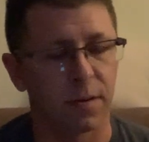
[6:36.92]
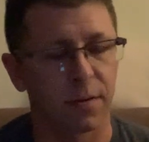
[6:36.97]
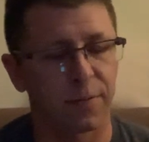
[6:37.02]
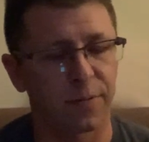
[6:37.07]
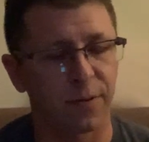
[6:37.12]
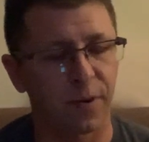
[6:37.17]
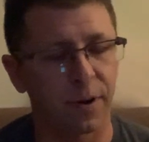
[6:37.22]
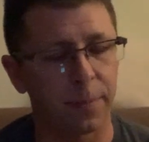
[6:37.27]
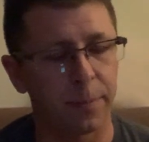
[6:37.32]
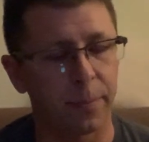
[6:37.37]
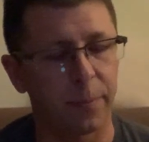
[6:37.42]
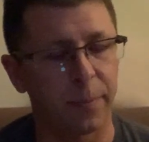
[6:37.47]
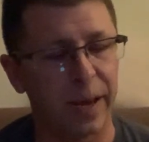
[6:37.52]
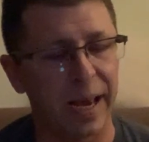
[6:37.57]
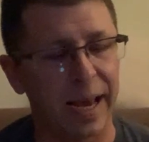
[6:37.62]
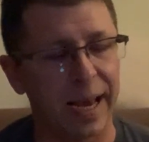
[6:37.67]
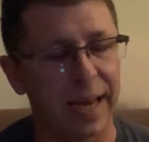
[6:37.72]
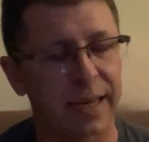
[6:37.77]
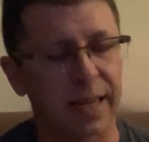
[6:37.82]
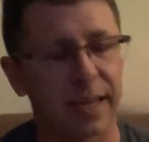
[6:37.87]
Front,
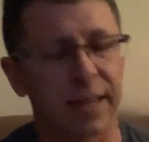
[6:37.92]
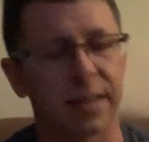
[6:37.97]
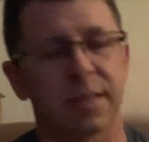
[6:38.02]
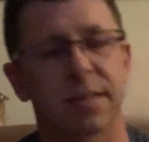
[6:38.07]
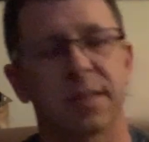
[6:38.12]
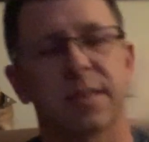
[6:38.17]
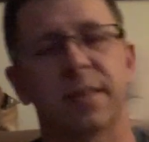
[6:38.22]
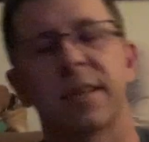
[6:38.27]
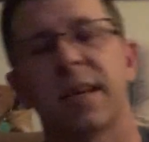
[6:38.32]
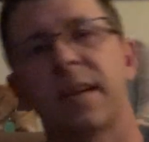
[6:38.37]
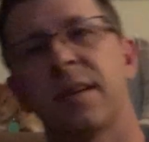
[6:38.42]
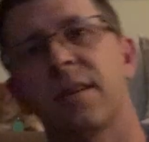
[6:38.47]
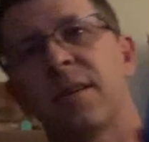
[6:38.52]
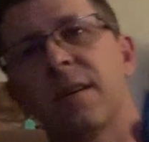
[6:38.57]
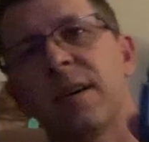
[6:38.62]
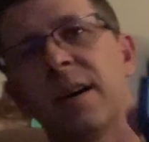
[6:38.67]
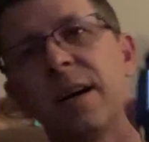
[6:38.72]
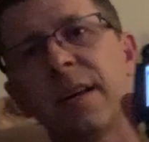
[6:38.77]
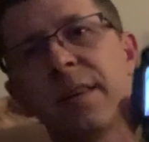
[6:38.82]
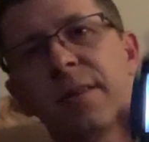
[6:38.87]
back, and
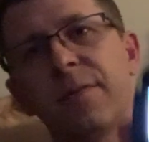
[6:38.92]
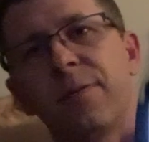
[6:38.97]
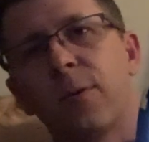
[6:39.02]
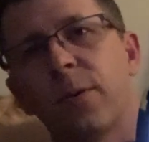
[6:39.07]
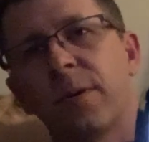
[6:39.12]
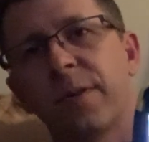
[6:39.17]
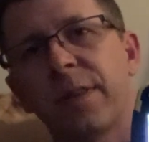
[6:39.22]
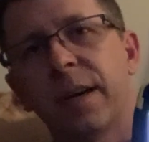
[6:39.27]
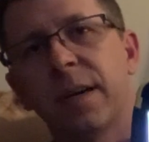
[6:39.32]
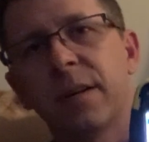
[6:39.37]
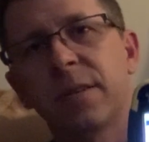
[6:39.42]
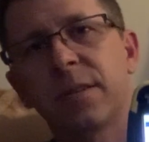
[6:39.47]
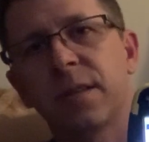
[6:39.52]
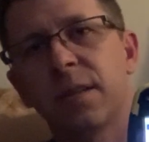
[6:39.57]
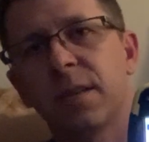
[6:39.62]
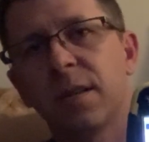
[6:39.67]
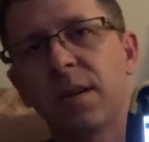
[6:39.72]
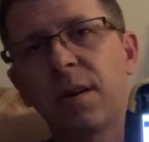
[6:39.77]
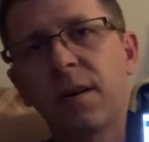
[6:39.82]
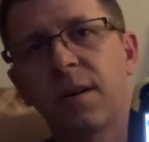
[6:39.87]
center on the
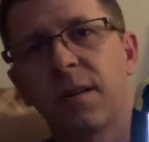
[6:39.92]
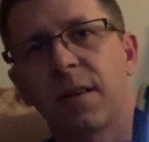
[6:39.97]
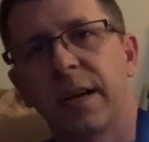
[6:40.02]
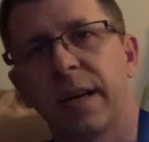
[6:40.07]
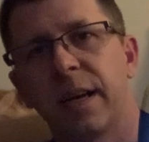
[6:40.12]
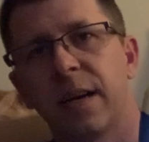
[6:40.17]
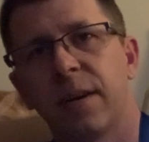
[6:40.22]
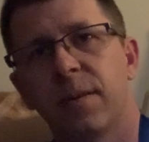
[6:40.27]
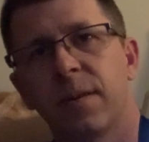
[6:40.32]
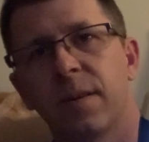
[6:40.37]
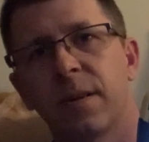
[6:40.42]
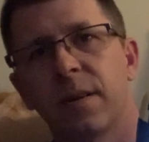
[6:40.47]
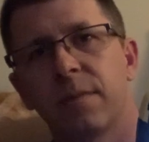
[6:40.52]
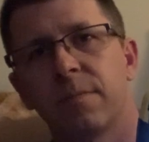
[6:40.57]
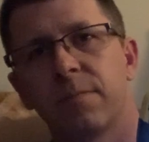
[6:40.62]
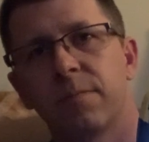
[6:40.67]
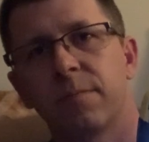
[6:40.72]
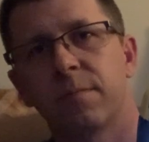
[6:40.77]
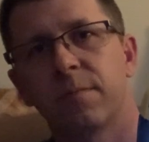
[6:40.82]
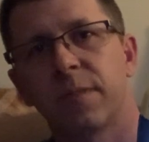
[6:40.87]
4000 are laid out
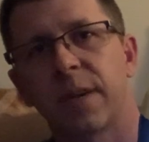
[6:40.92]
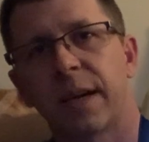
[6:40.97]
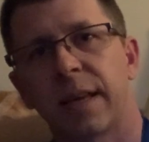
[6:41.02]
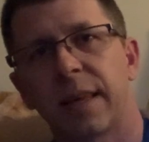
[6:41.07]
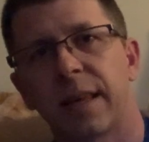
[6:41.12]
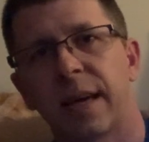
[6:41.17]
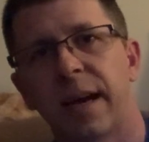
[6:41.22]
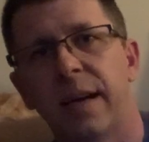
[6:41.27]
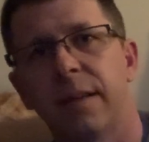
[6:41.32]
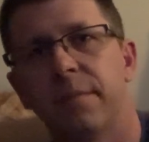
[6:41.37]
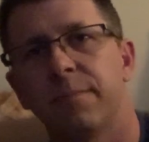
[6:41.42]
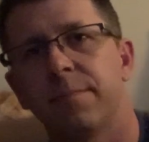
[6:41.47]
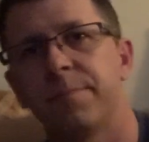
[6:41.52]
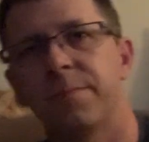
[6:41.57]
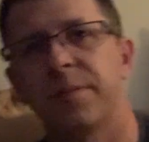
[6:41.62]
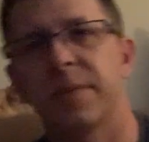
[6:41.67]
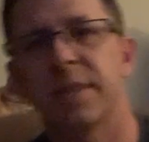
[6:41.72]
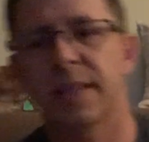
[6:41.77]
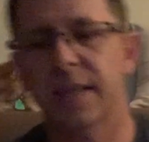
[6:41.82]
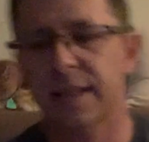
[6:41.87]
like that.
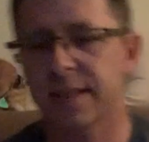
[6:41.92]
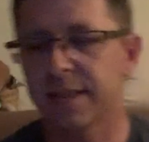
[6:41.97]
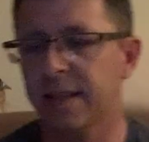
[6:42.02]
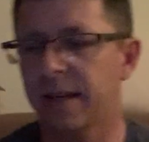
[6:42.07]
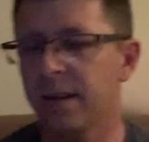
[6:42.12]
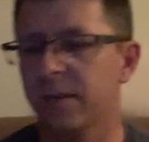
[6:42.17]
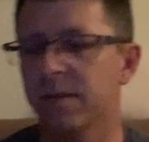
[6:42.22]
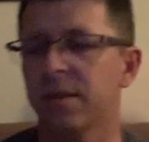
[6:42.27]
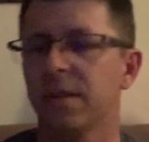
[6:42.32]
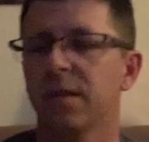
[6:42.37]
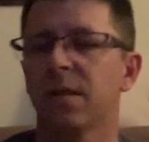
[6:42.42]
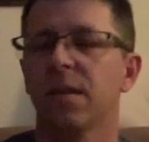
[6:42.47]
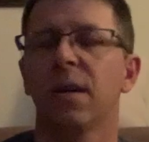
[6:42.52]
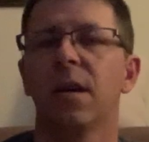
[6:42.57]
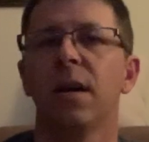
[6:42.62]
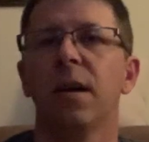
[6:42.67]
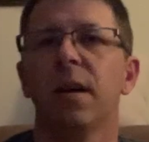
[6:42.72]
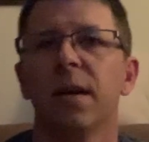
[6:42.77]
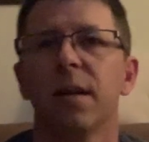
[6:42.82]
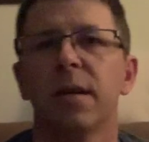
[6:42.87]
6000,
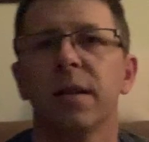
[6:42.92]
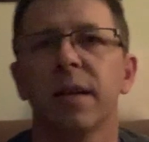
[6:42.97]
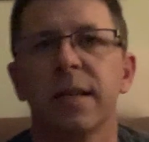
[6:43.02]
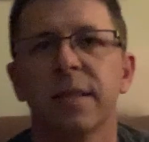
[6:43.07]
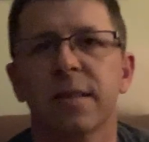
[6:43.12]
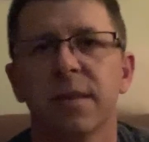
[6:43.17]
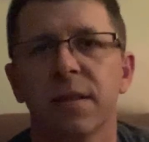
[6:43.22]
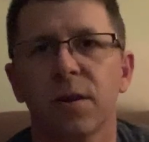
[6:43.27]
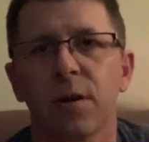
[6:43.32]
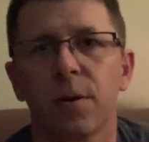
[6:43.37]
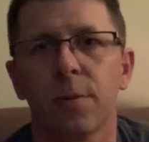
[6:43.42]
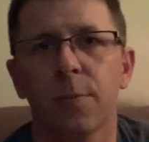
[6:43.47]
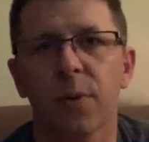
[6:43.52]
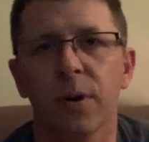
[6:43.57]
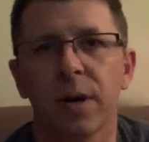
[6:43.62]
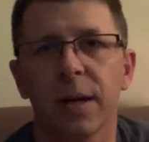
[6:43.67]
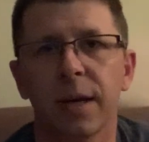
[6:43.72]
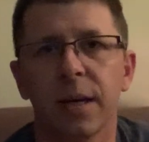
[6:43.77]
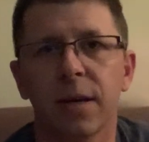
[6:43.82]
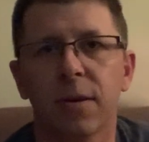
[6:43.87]
nice little
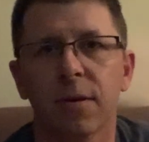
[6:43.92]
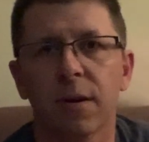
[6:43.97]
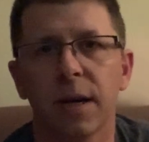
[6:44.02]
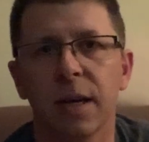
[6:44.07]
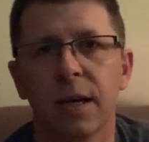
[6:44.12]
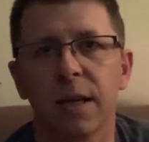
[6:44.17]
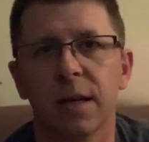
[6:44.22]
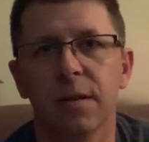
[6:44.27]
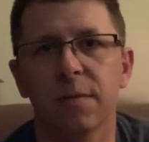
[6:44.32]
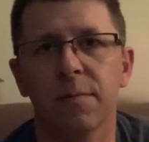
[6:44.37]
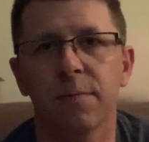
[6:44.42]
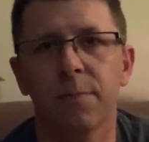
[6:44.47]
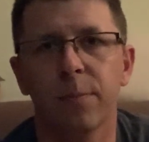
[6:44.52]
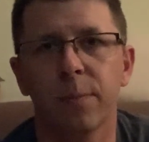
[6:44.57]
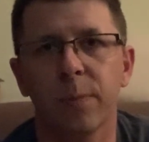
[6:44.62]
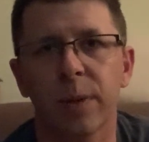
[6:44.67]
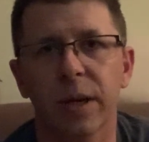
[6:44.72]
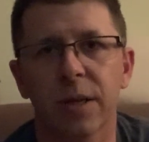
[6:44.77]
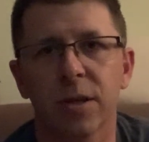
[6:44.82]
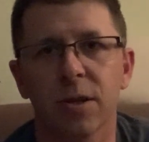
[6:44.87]
pretty green
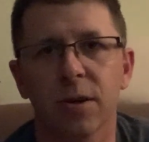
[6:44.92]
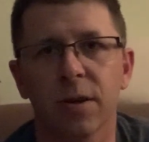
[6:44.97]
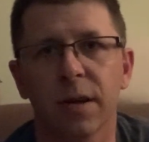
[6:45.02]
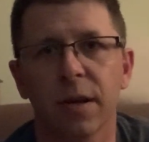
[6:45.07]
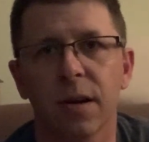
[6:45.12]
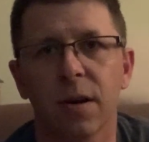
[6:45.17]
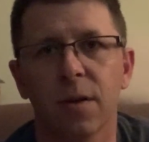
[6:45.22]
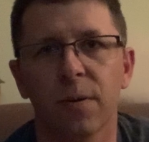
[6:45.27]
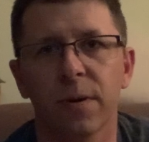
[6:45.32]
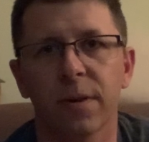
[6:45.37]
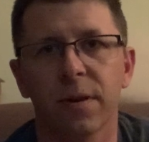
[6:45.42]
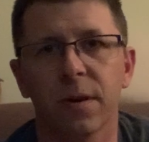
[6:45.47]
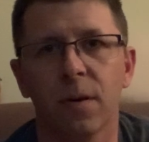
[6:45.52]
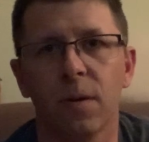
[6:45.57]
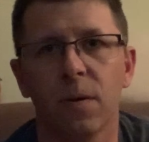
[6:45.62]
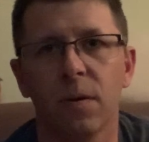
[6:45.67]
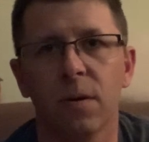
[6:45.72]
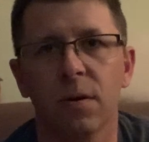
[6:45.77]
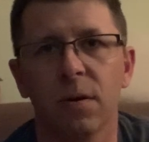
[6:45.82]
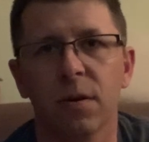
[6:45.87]
picture there with the
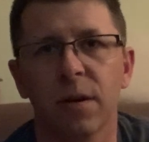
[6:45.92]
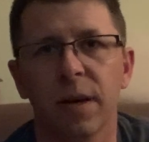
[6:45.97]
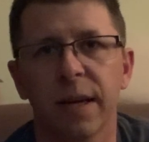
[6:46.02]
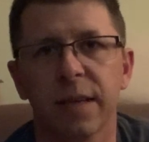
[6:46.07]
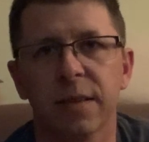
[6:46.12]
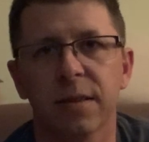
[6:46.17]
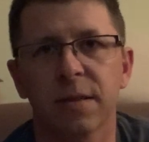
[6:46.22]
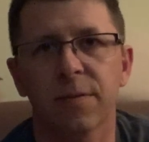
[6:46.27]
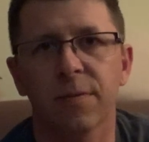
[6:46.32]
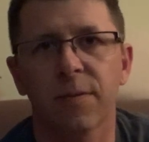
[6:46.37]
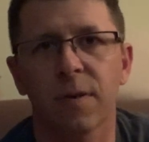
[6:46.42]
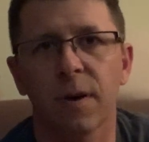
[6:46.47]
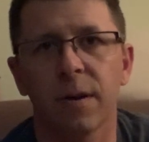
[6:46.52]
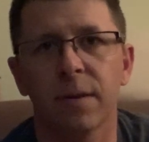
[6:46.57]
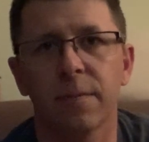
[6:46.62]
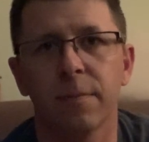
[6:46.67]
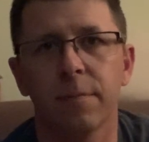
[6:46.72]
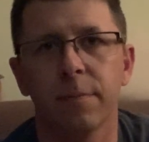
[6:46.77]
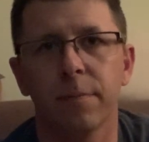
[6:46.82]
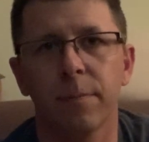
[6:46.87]
hole, has the
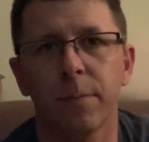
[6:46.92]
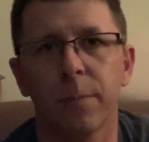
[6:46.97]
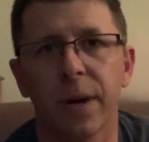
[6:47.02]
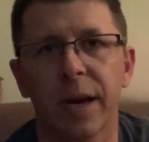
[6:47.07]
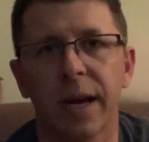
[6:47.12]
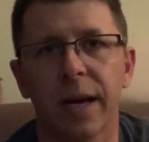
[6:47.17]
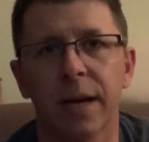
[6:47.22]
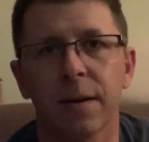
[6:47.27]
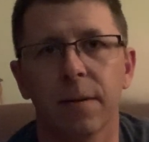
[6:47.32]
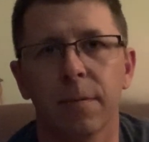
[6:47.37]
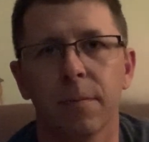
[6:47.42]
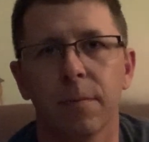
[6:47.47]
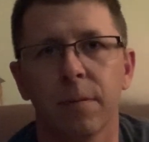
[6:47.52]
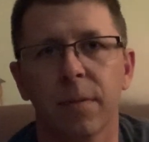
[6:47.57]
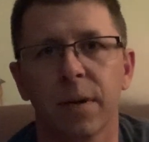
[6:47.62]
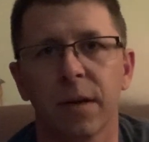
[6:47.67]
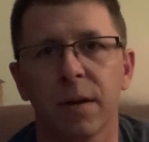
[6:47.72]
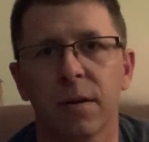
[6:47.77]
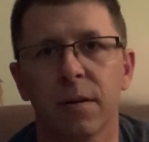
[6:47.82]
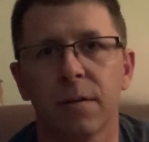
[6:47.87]
front, back,
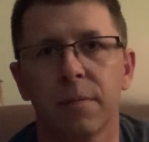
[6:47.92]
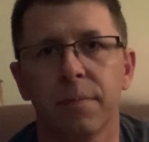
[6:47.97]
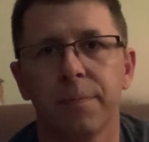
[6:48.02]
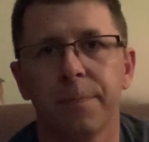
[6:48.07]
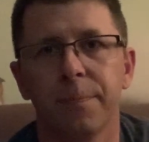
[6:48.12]
middle.